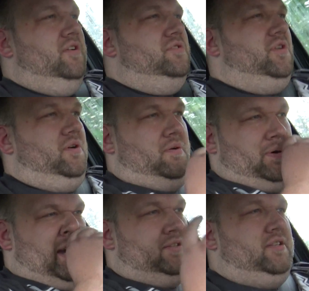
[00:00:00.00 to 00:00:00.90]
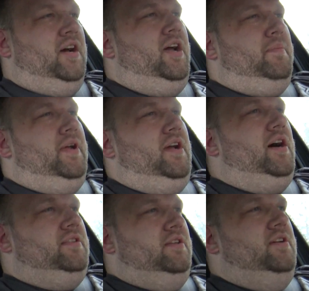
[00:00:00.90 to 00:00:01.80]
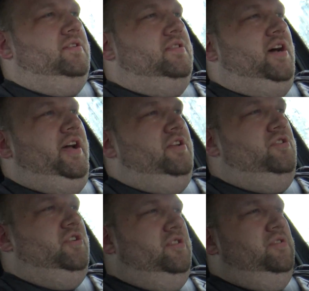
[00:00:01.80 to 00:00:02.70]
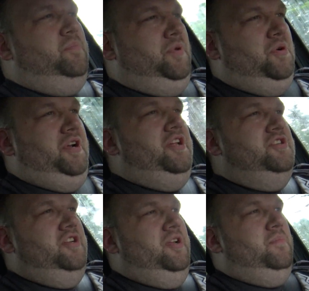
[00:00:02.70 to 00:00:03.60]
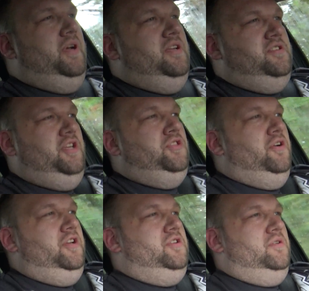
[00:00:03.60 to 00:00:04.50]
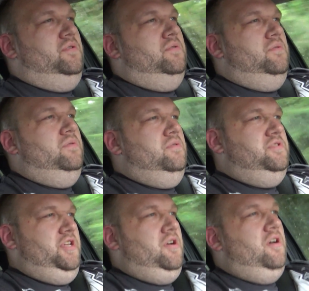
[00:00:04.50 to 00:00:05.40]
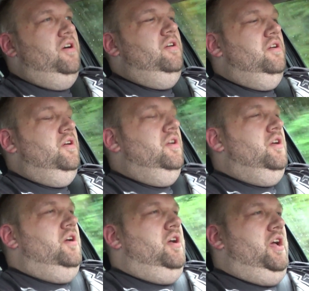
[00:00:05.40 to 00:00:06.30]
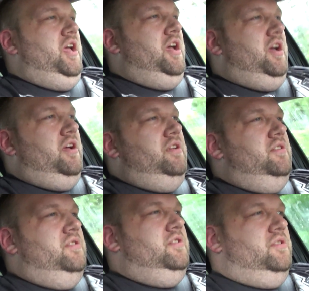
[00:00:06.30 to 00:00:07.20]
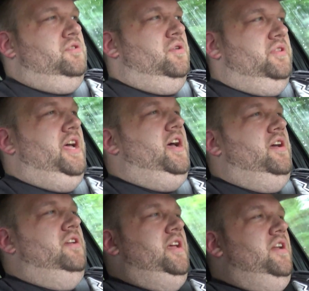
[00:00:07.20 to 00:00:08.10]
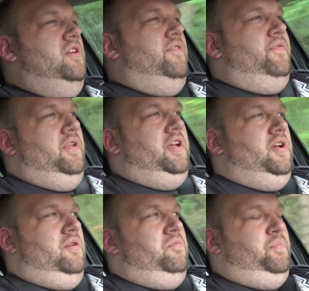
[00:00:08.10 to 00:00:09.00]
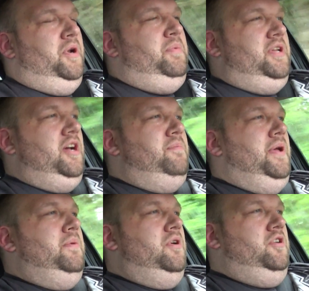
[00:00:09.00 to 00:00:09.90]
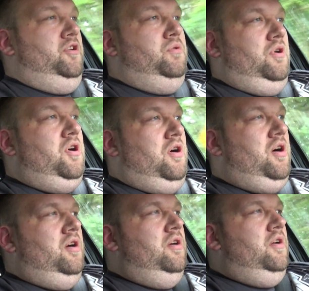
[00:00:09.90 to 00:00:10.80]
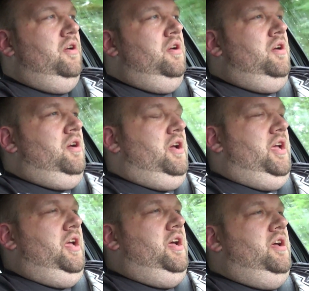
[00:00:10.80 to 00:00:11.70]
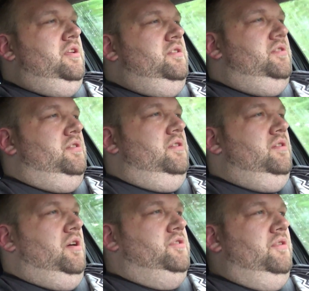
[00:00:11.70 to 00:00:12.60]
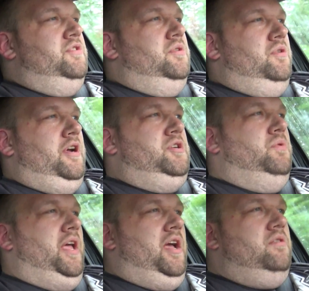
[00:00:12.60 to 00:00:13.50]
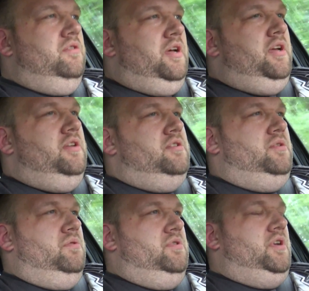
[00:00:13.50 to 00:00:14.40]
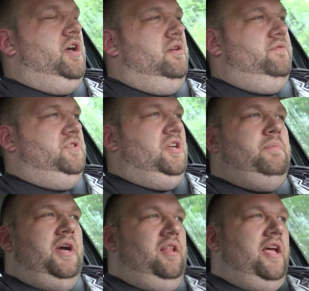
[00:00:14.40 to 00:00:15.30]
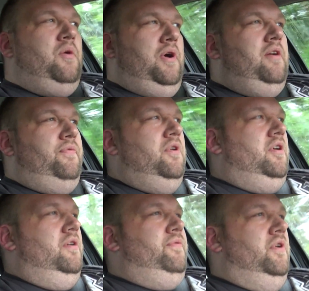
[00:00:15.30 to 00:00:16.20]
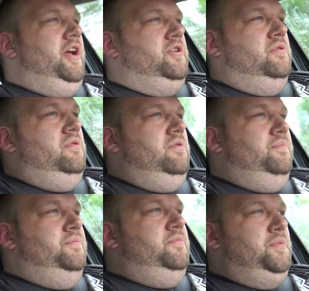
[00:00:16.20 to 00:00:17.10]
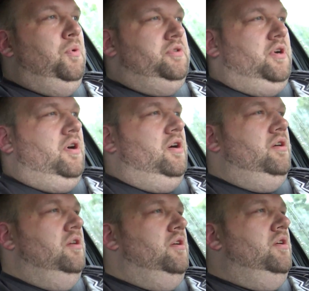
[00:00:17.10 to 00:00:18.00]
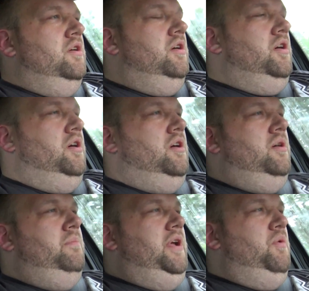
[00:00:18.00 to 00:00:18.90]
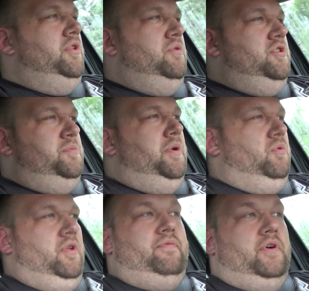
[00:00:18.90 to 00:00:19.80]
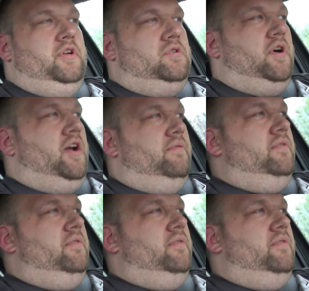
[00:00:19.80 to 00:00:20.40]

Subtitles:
So at the time I got this, I had just blown an engine in my Z32 Z car. And sold that and had enough for like a pretty big down payment on a newer car. And I was looking for something that actually would handle nice, that was kind of semi-lightweight for an actual sports car, and one that would just be really fun to drive.